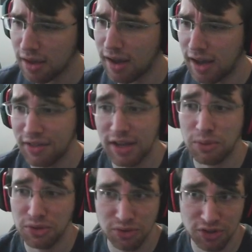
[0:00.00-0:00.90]
and that
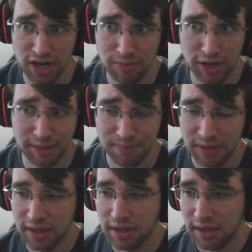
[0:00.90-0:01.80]
will do the job, right?
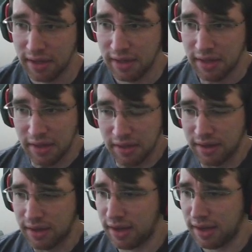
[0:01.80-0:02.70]
What